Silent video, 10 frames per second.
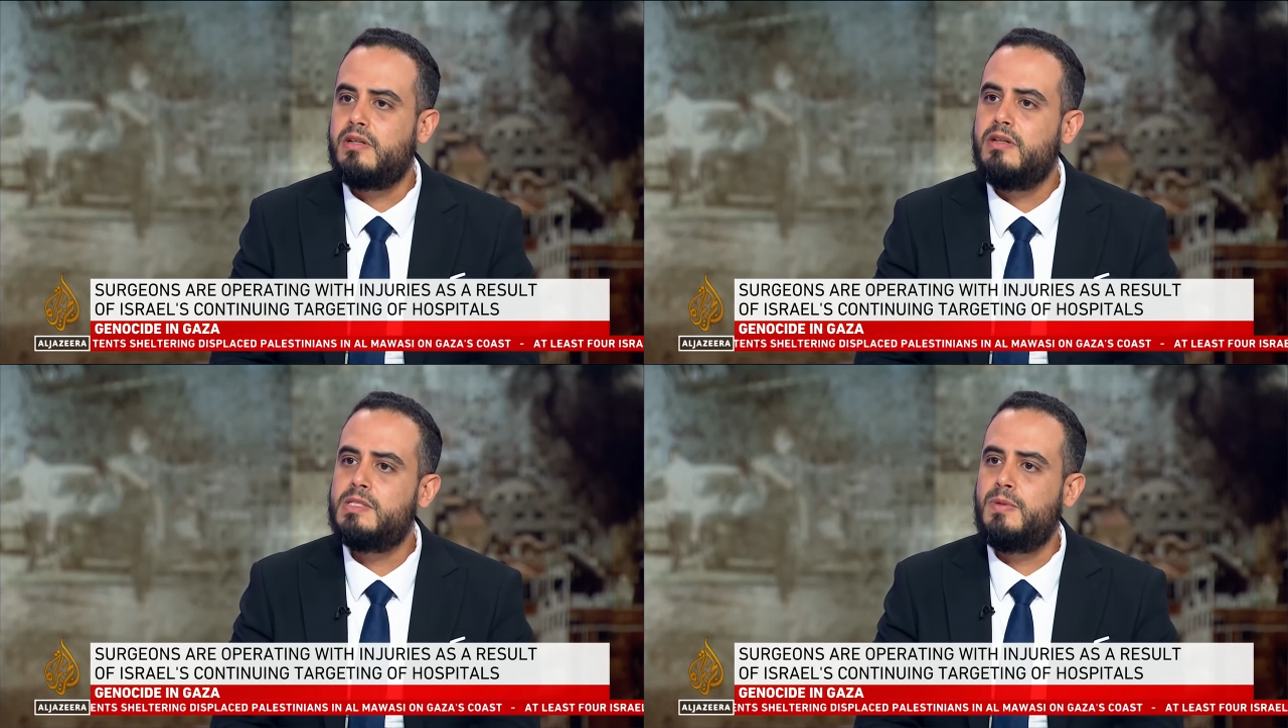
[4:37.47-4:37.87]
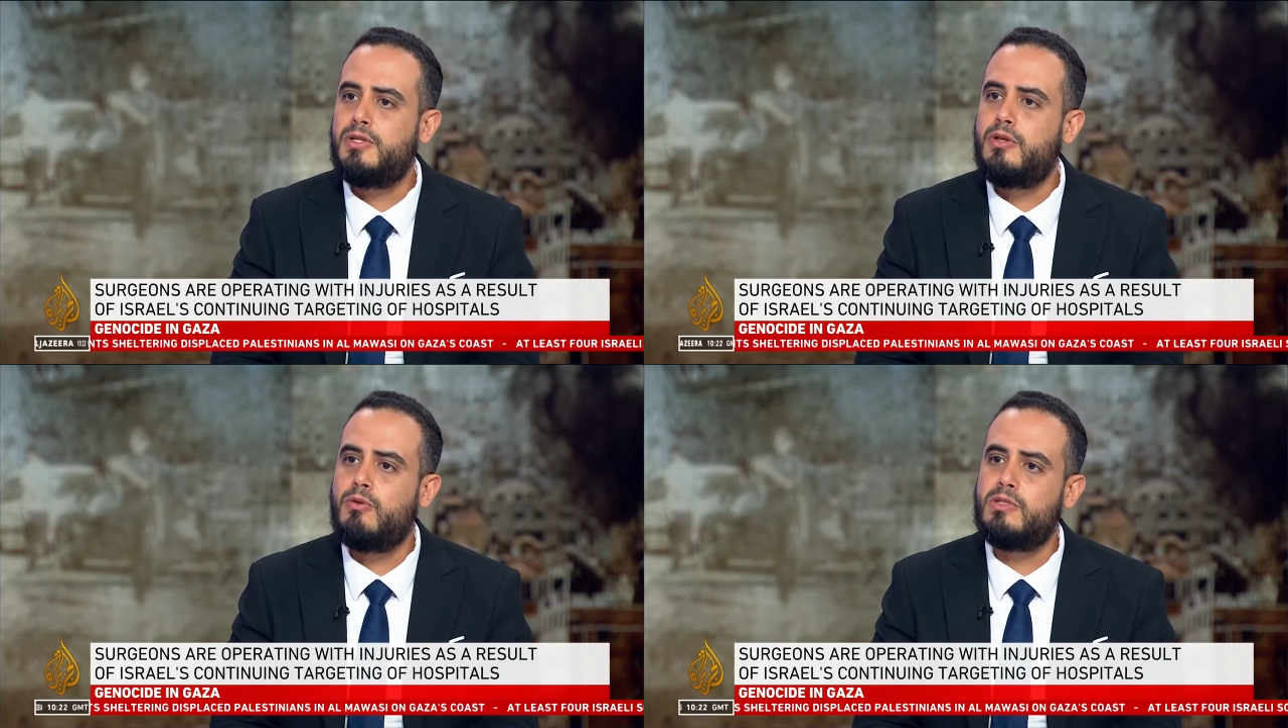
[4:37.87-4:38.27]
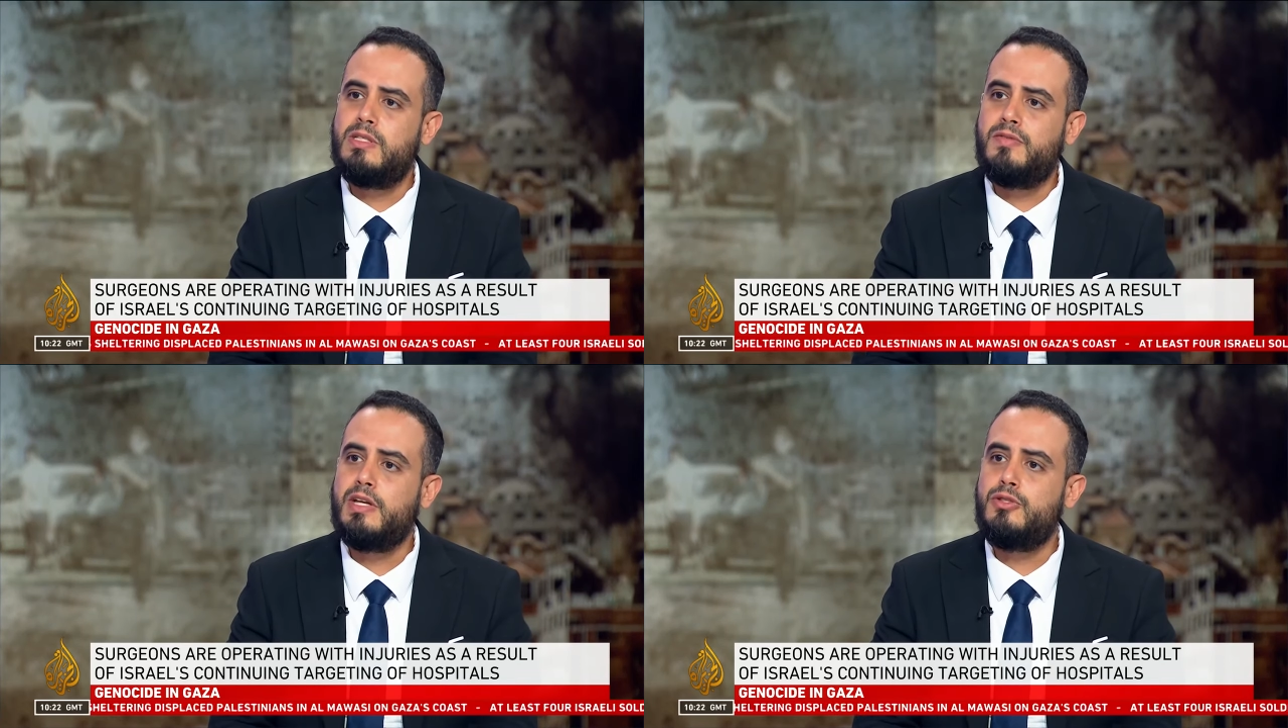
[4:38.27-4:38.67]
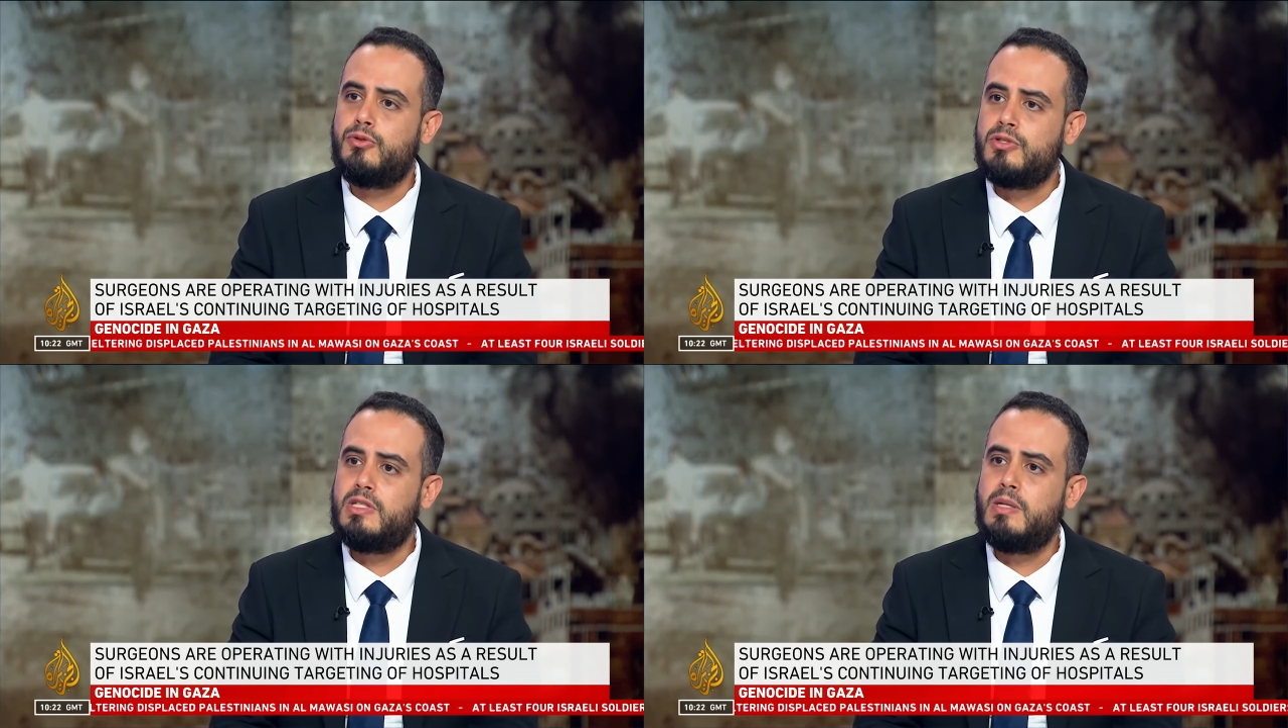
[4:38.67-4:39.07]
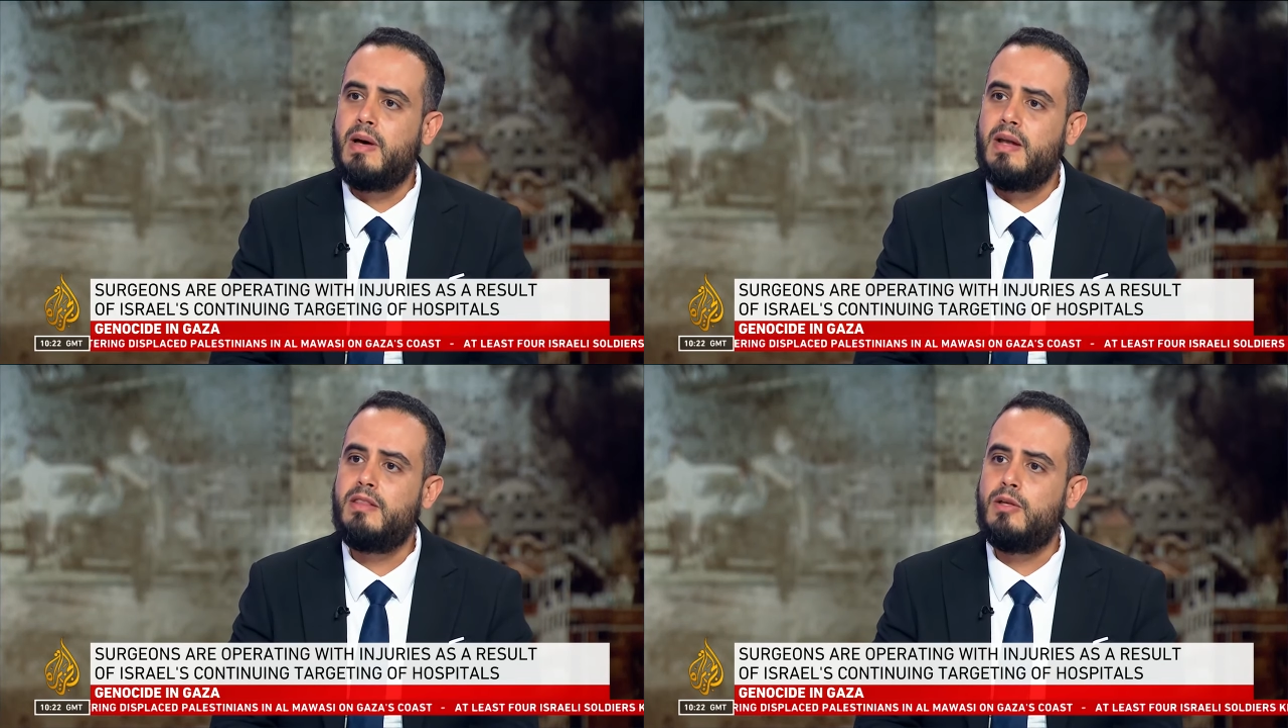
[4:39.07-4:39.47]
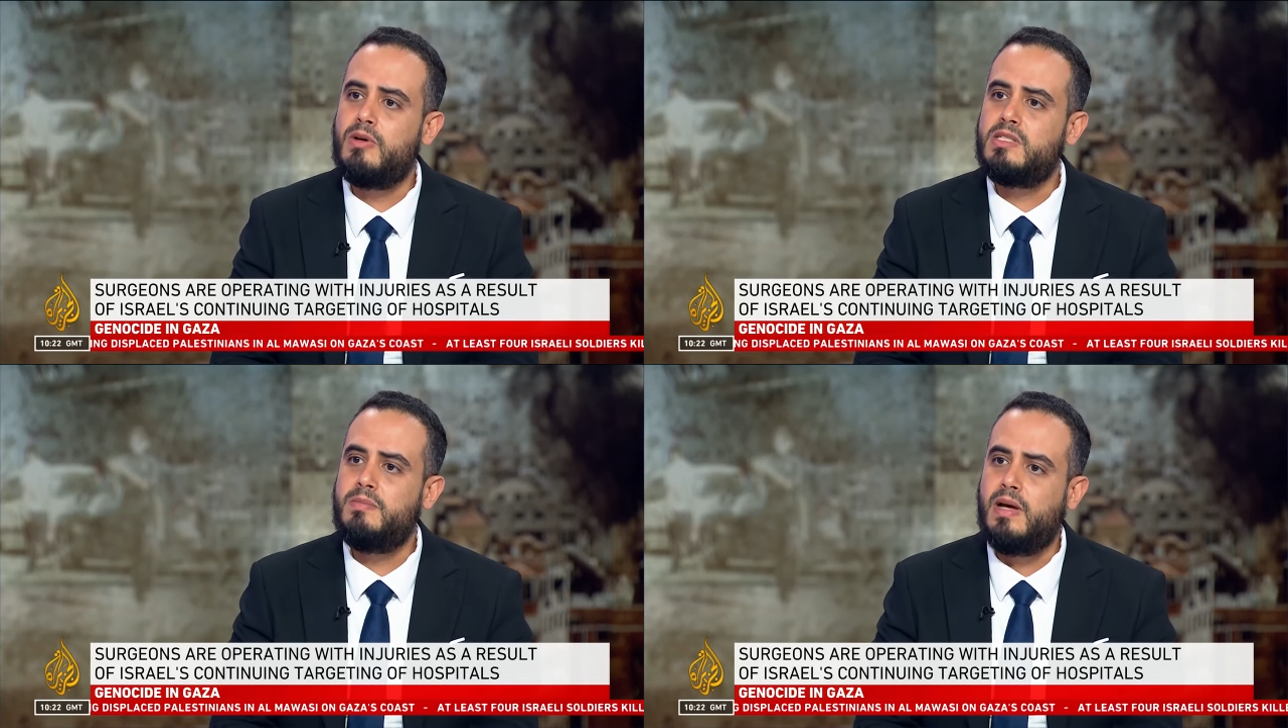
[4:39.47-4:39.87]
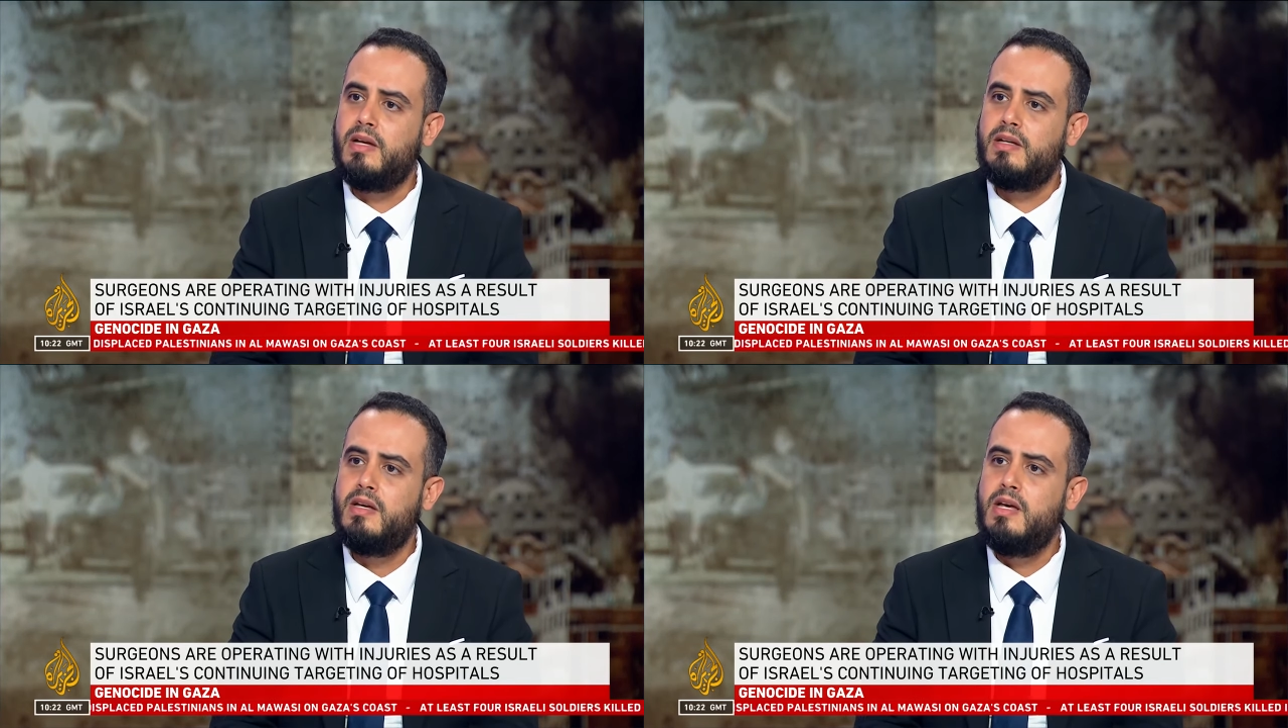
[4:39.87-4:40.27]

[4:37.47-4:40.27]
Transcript: especially those living in Jerusalem and in the West Bank,